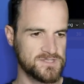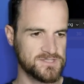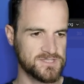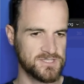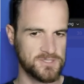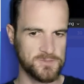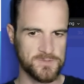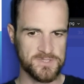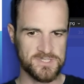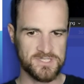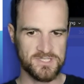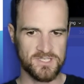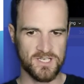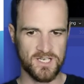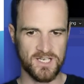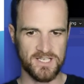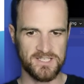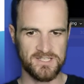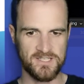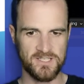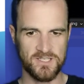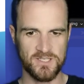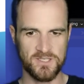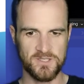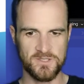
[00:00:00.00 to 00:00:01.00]
Just going to
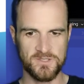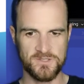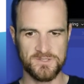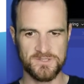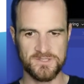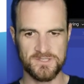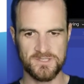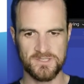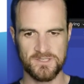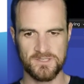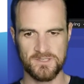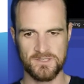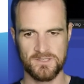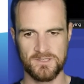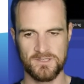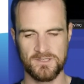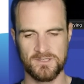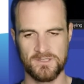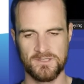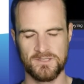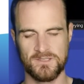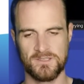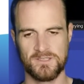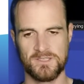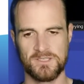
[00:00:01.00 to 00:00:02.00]
assign those
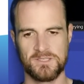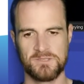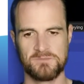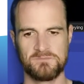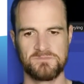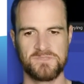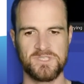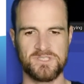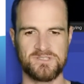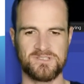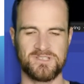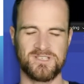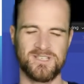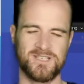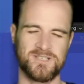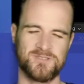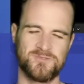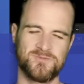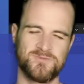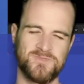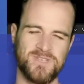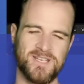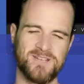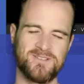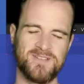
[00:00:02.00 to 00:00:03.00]
just to
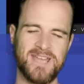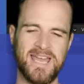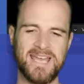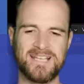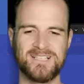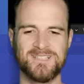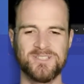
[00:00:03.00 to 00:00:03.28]
kind of,